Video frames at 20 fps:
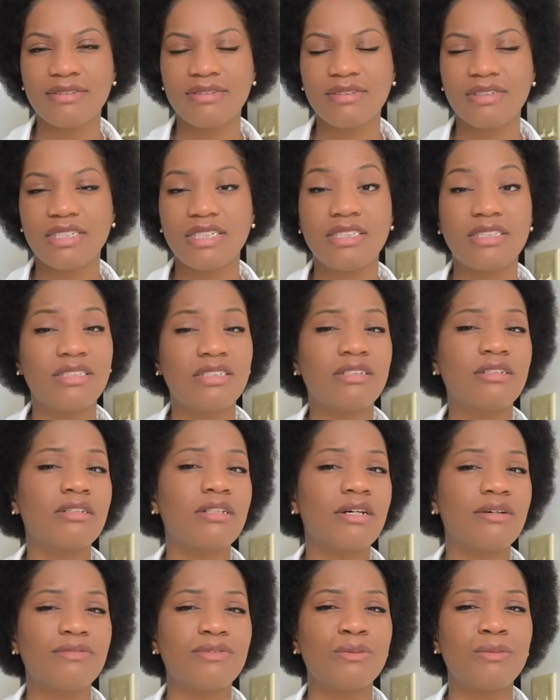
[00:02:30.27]
he still
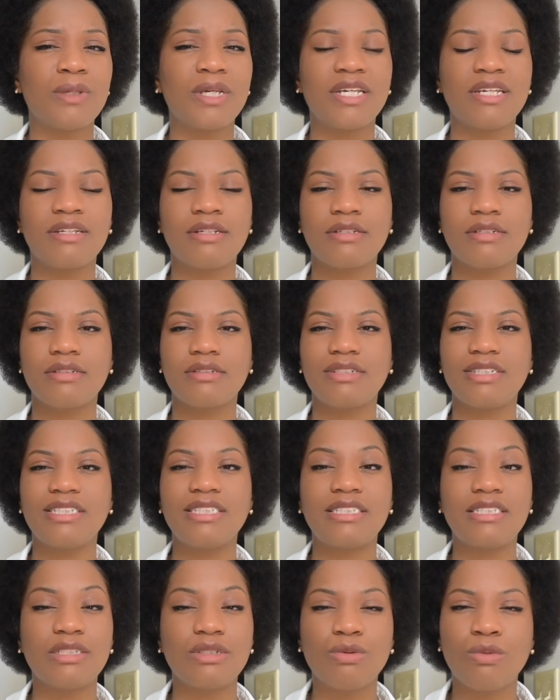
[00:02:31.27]
loved me. He
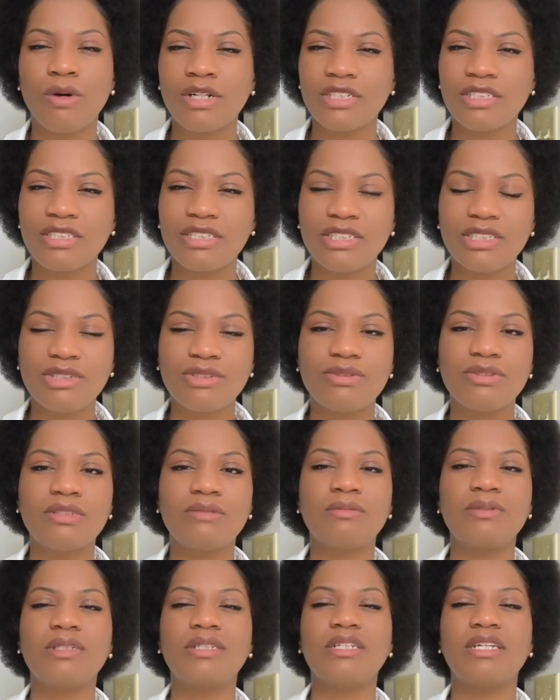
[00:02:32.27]
still wanted to use
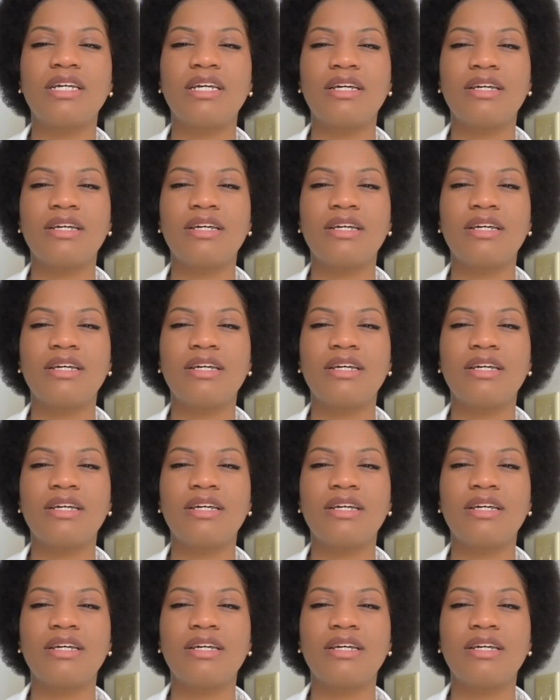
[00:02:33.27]
me.